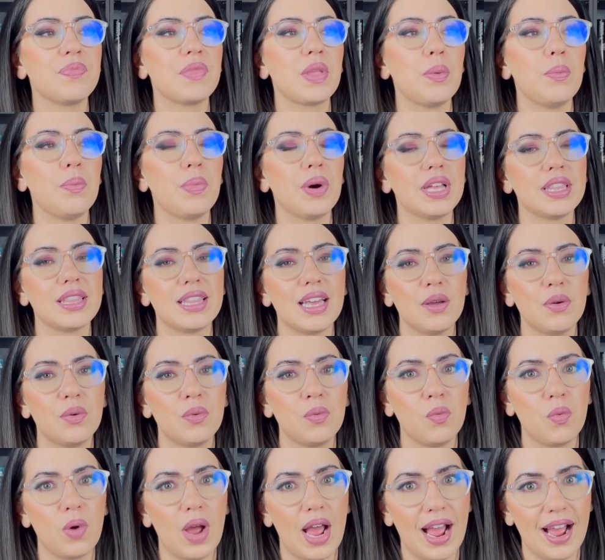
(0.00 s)
but
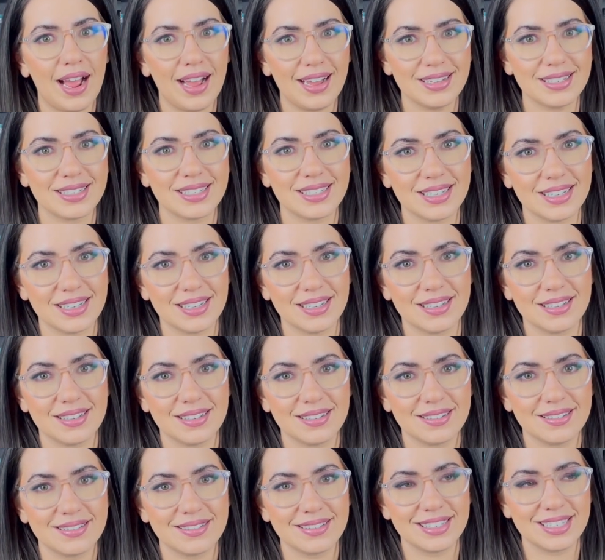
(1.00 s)
then as the
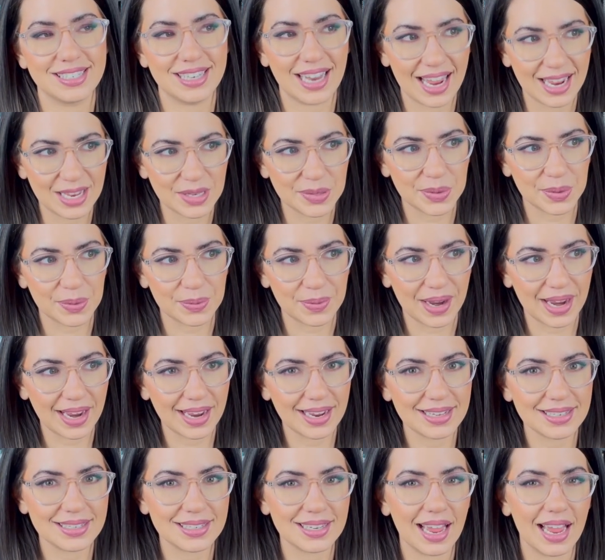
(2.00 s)
stakes were
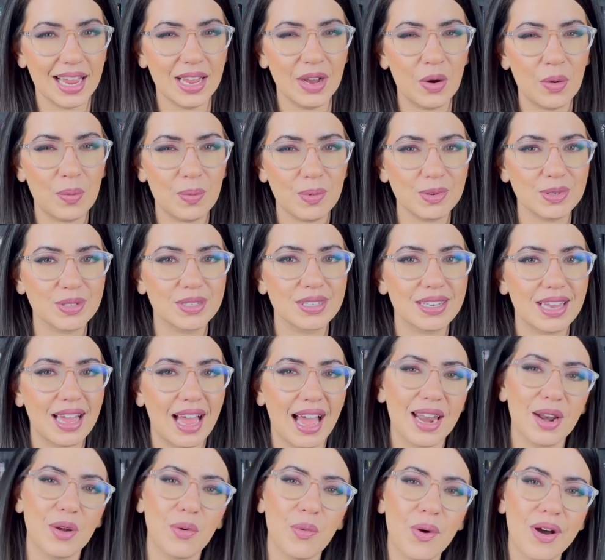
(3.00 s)
raised, I almost
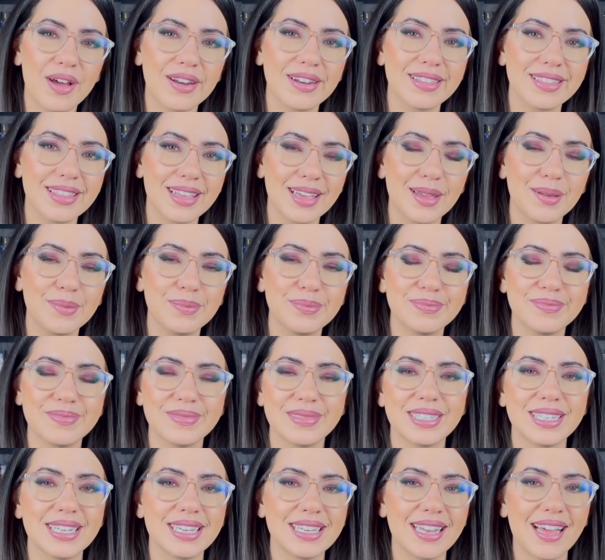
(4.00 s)
kind of wanted them
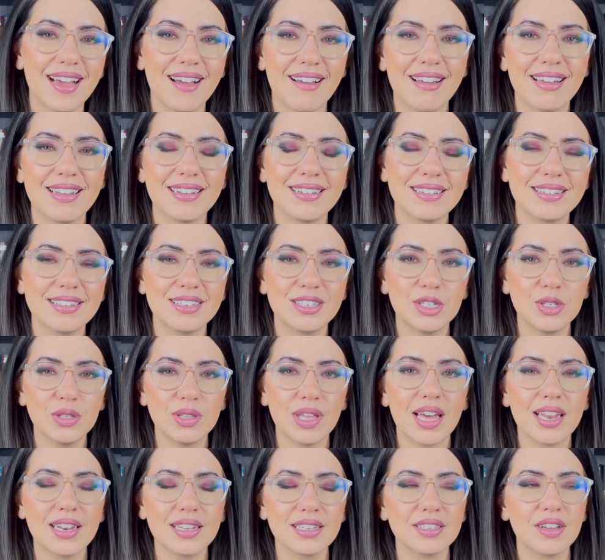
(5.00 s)
to not do
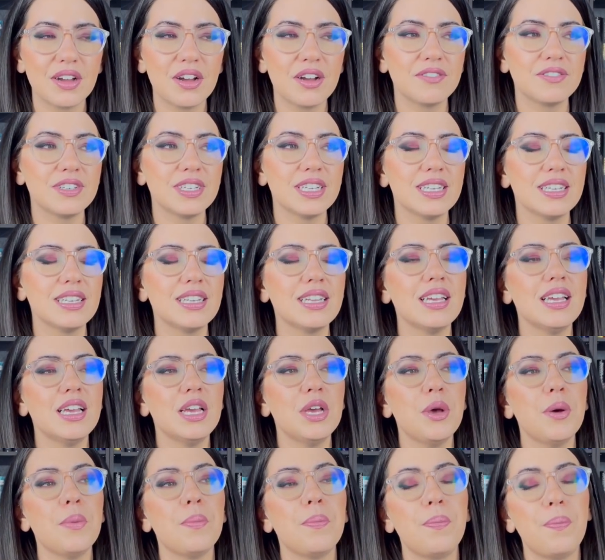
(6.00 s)
that as often.
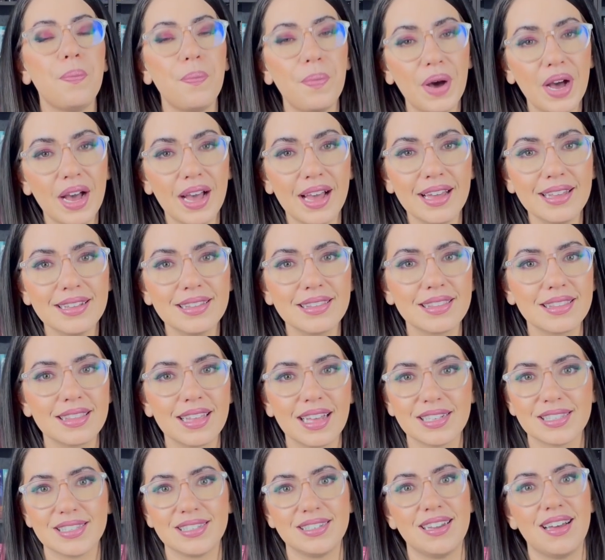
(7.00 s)
But
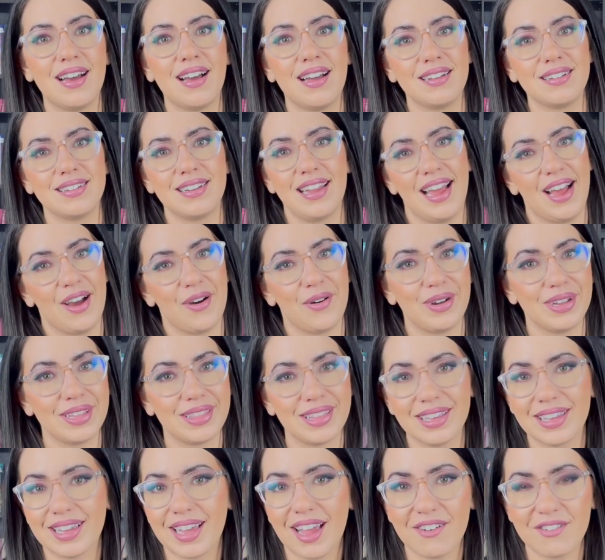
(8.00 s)
that's not how I
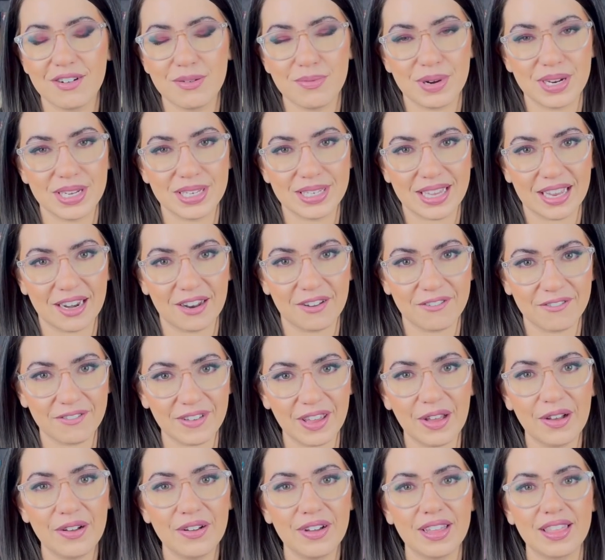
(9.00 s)
think everybody's going to
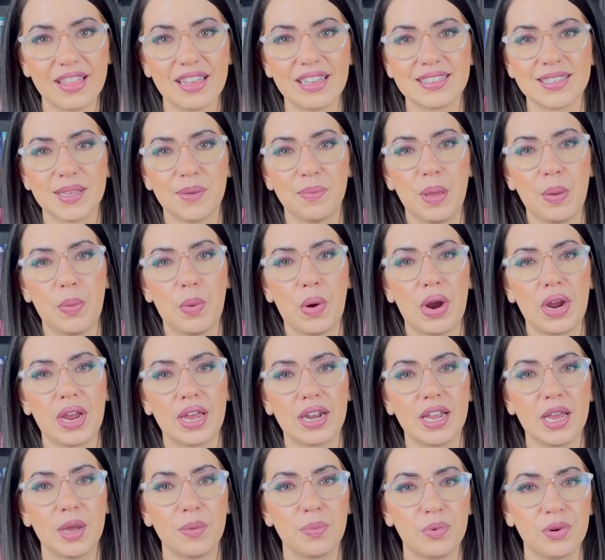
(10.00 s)
feel. I think some people are
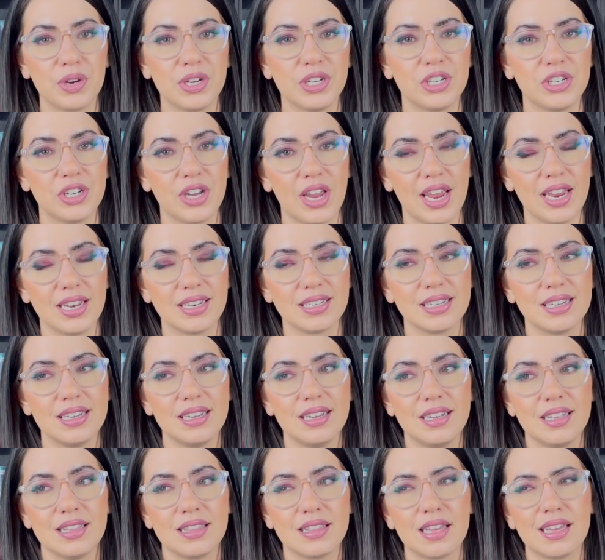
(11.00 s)
going to appreciate
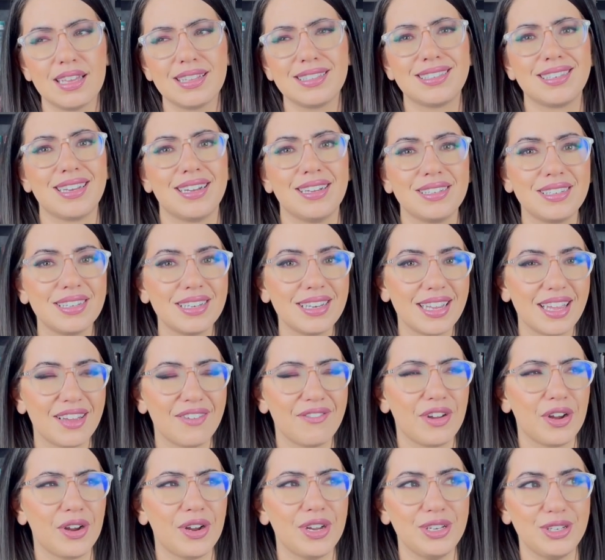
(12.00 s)
that it doesn't get
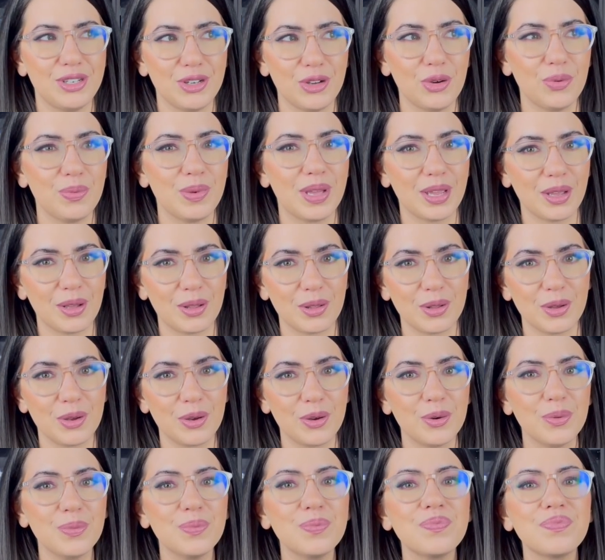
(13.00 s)
very doom and
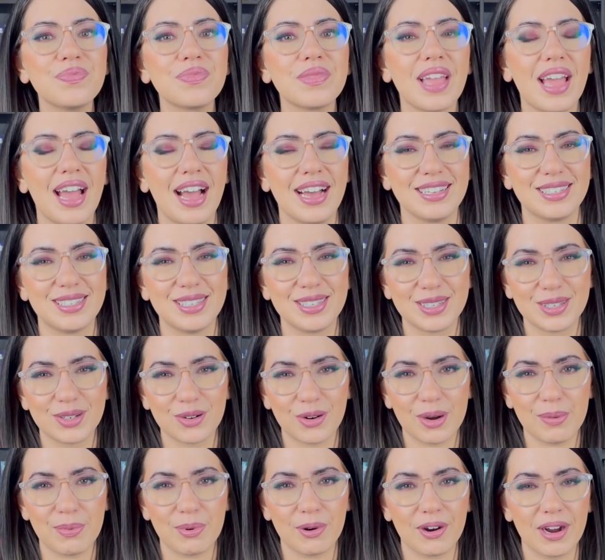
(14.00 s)
gloom as the
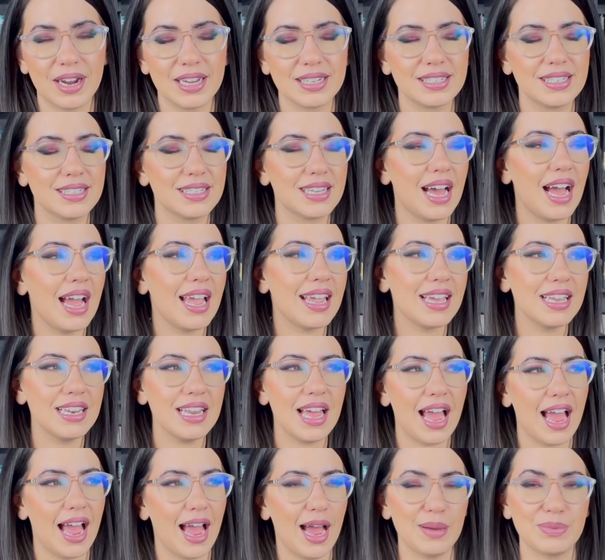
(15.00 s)
story progresses. I
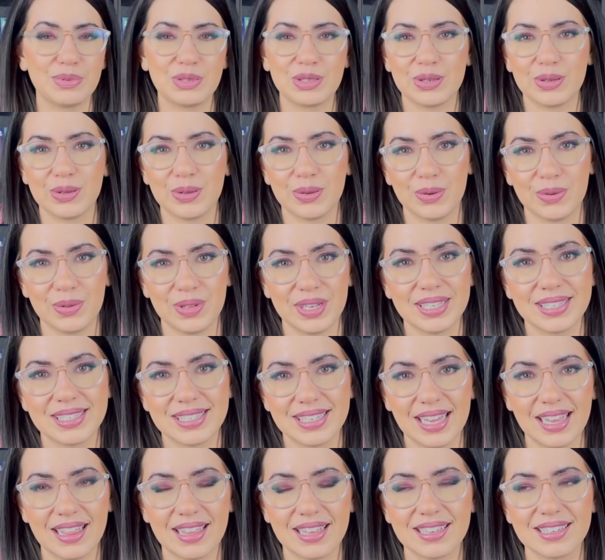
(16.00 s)
could absolutely
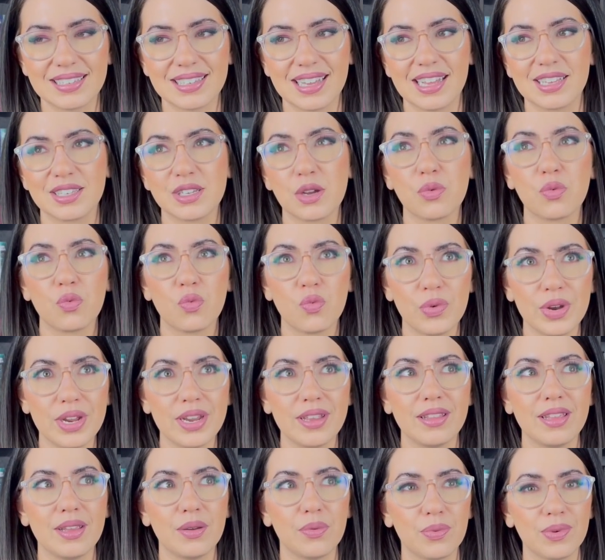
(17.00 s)
see this as a
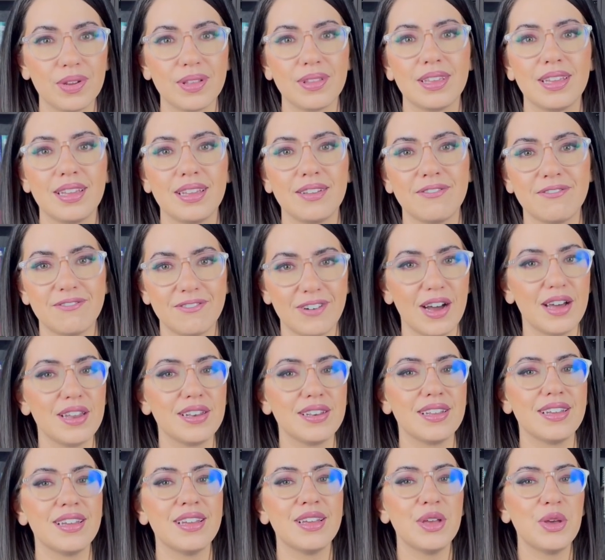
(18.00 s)
really, really
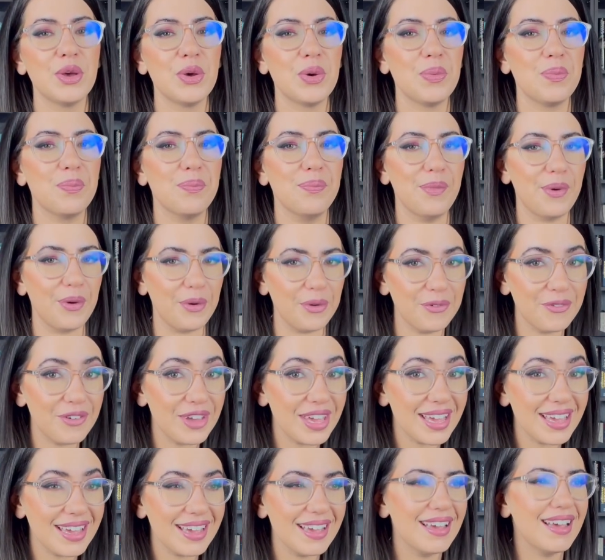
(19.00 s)
fun
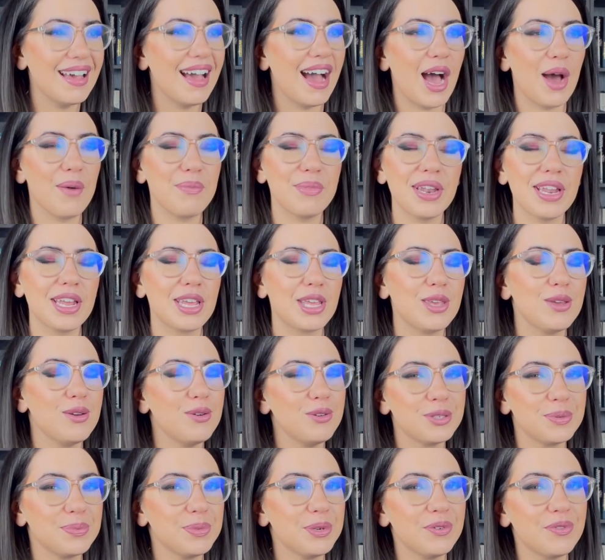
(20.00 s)
movie. I'm not a
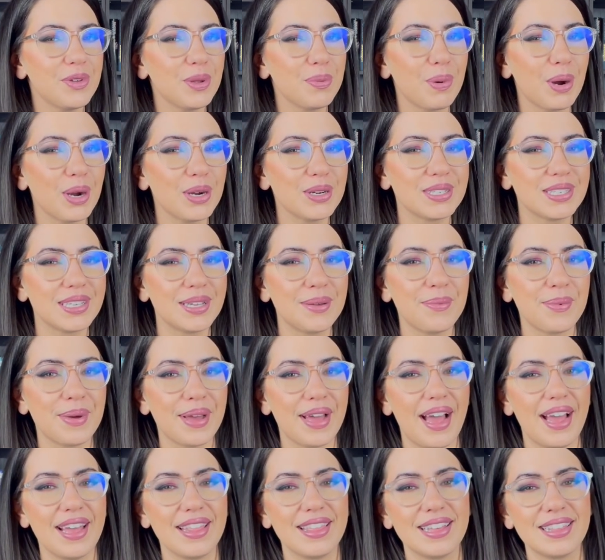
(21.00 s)
huge movie person,
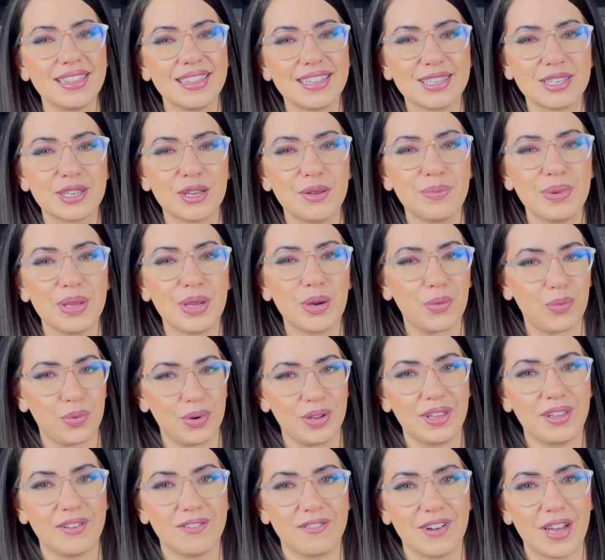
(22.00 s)
but I think this could be a
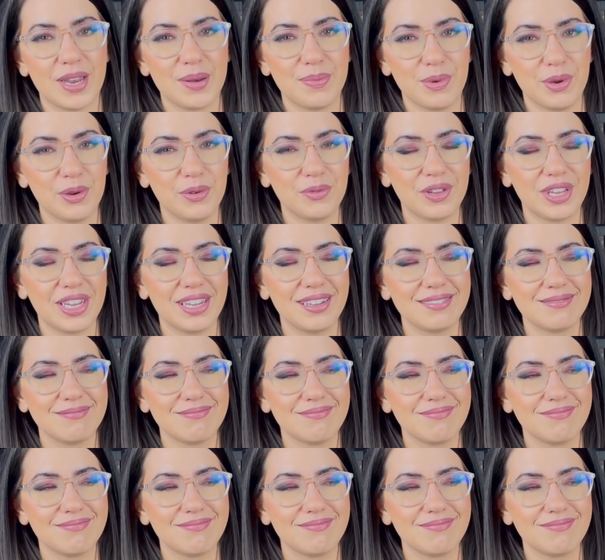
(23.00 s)
really fun movie.